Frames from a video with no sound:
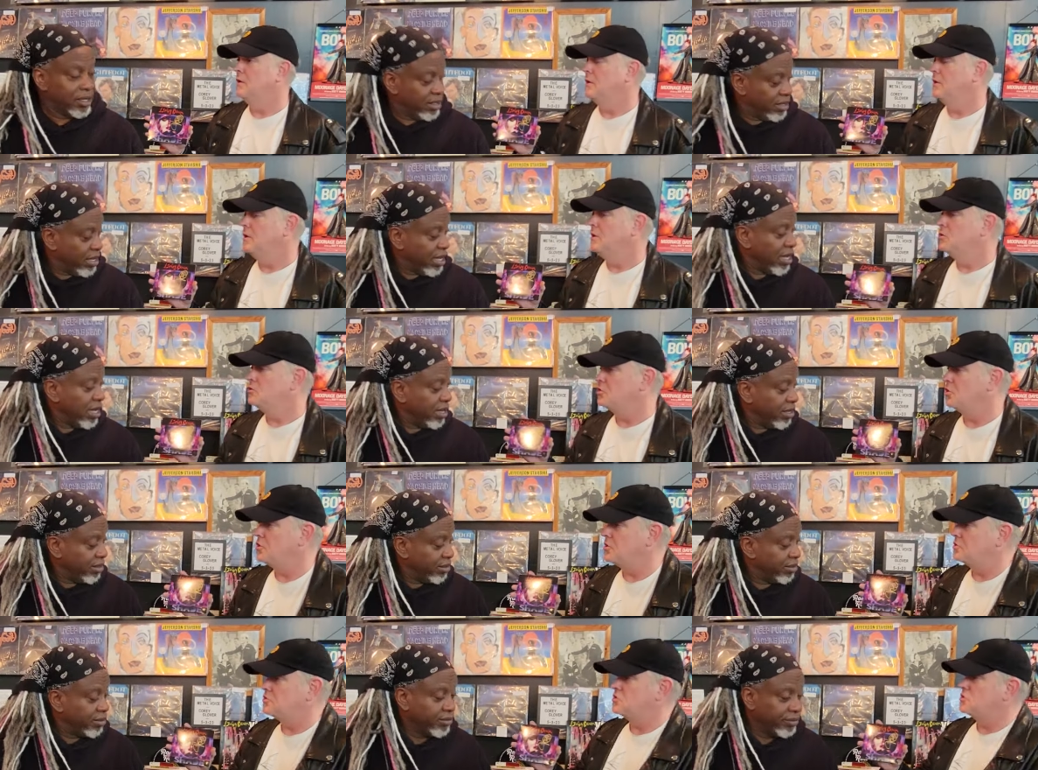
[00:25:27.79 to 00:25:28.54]
Speaker 1: Yeah.
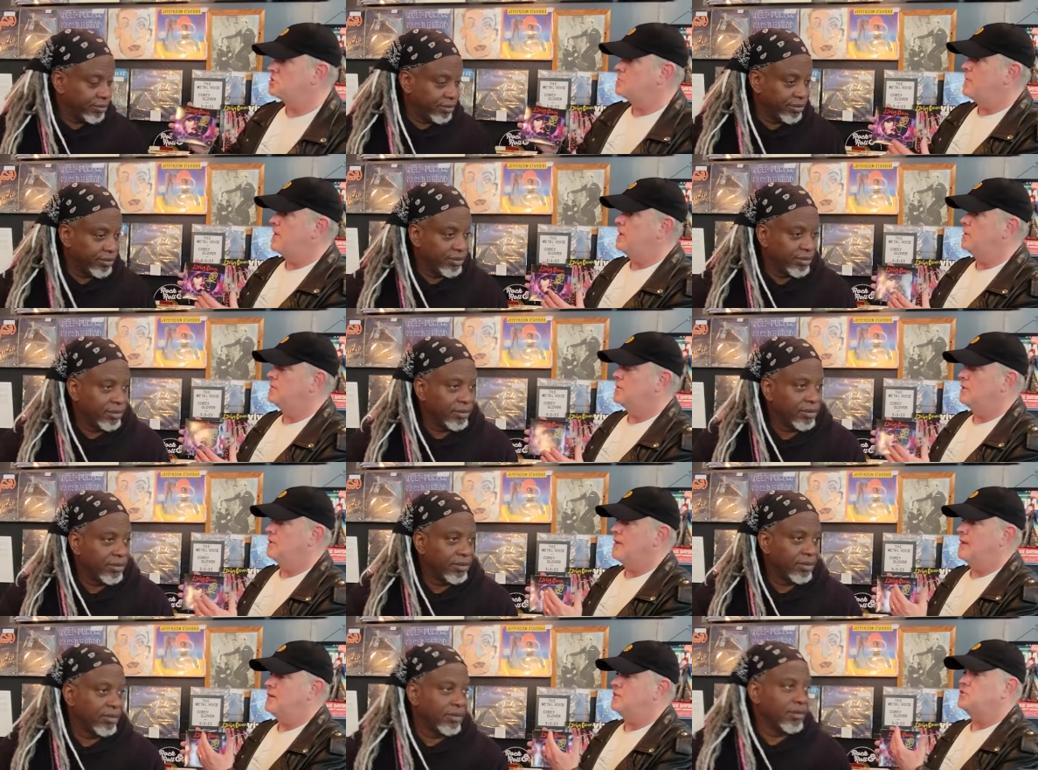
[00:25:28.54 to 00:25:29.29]
So this is about
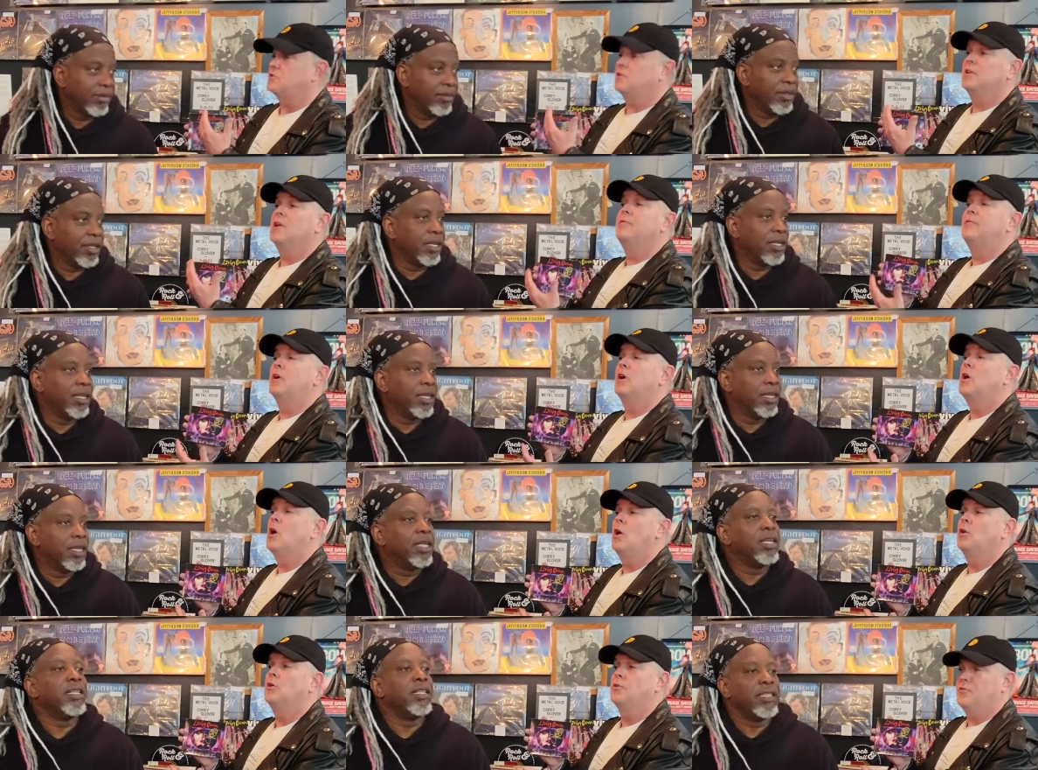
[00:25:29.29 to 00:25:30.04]
the last
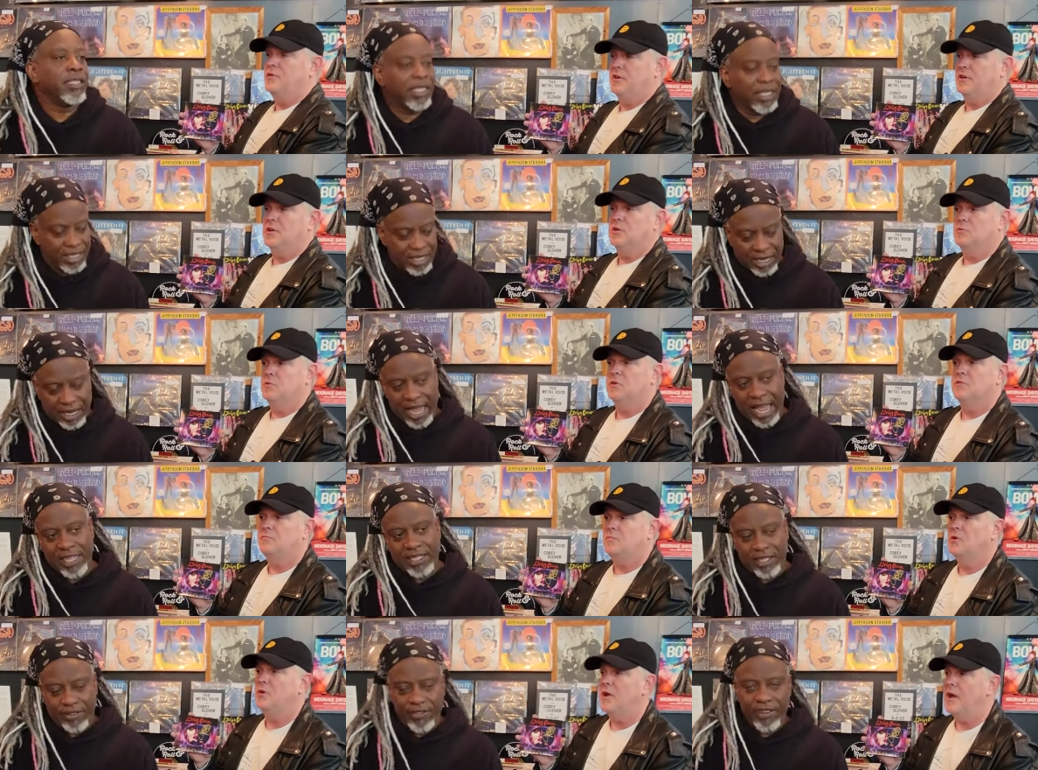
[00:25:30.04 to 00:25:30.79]
Living Colour thing. This is the
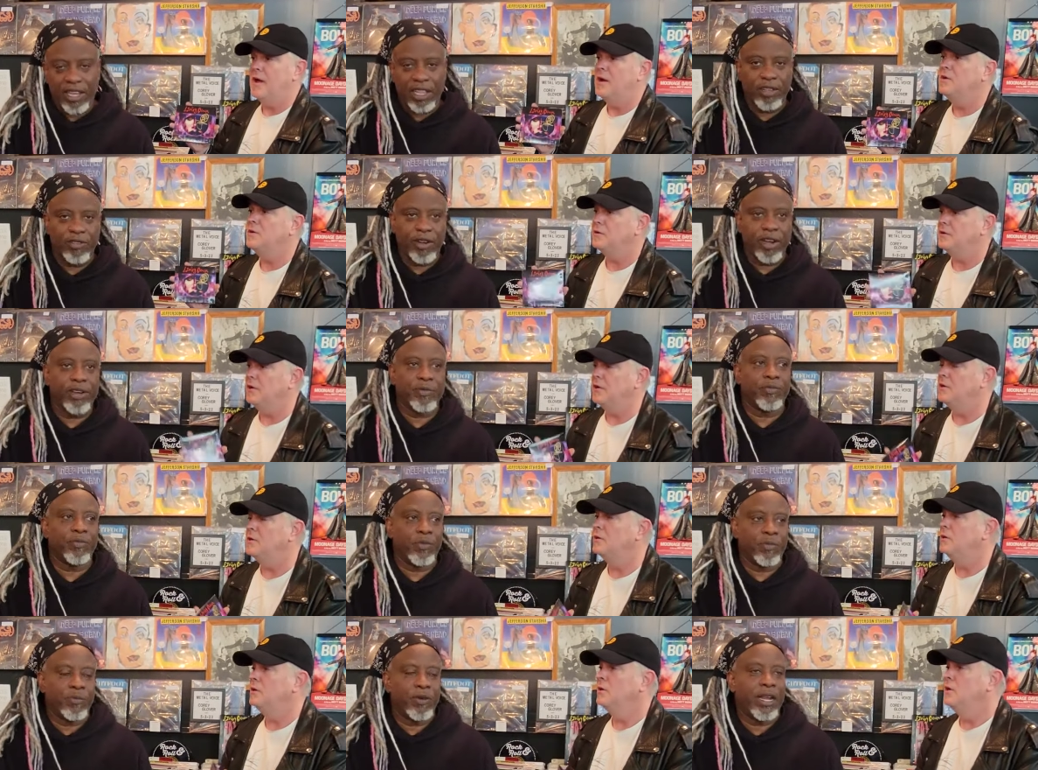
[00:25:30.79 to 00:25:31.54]
last Living Colour
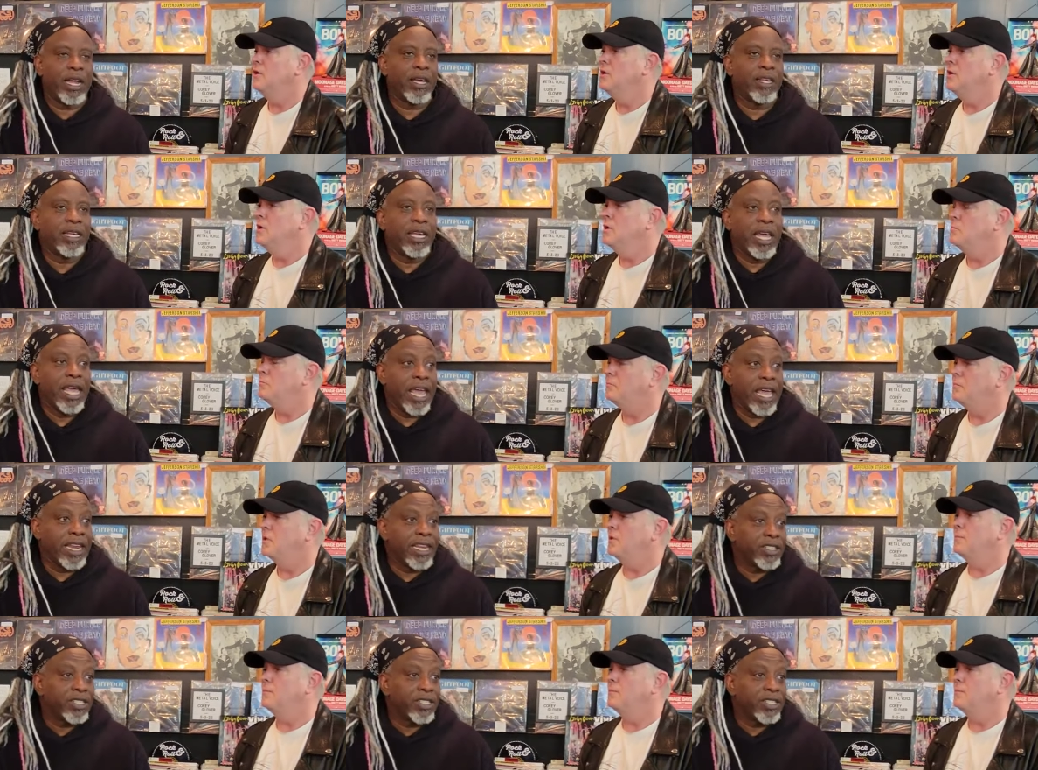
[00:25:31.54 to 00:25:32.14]
record yeah. we put out, and